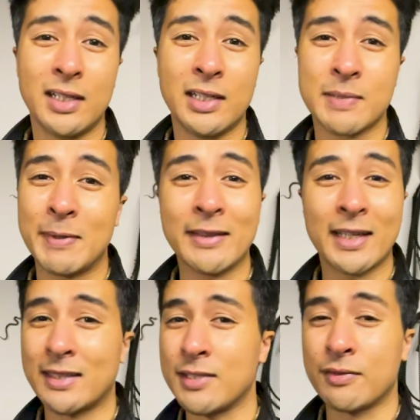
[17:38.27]
And it's been
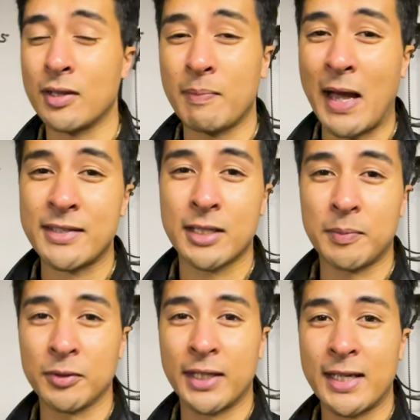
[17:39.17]
like this for the past
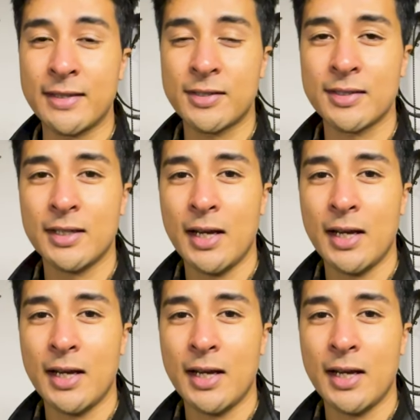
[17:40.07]
couple days.